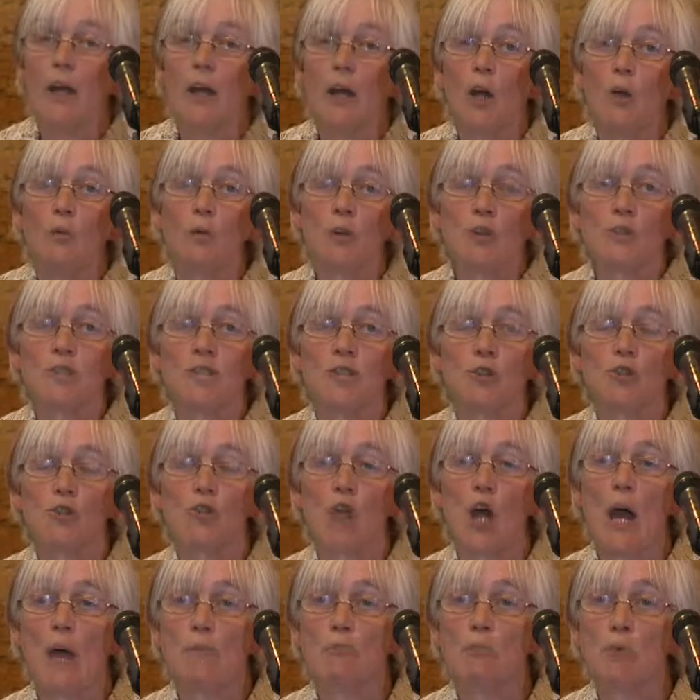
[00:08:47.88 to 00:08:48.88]
We also
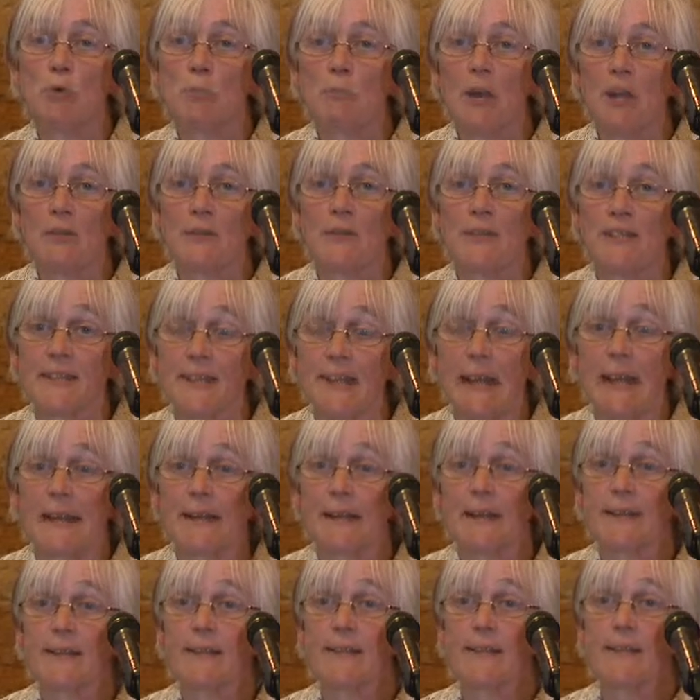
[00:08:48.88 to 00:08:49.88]
try and promote
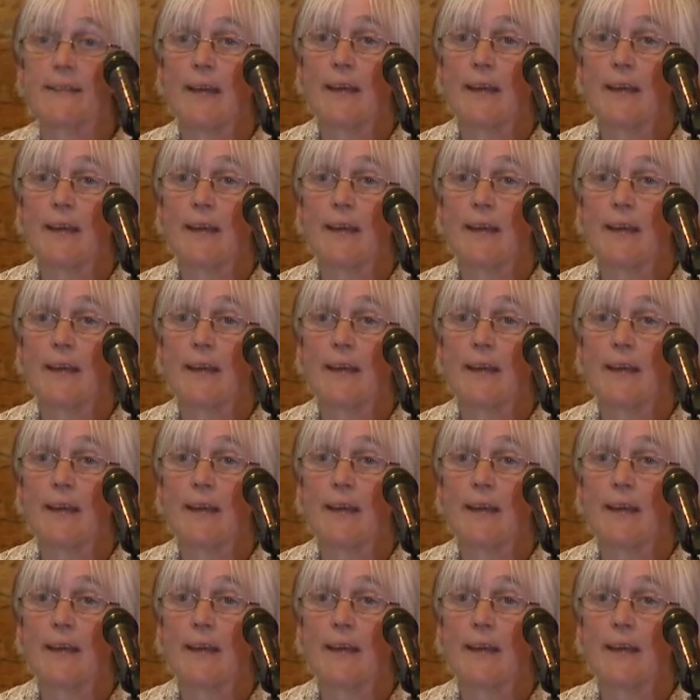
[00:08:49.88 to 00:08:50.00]
skills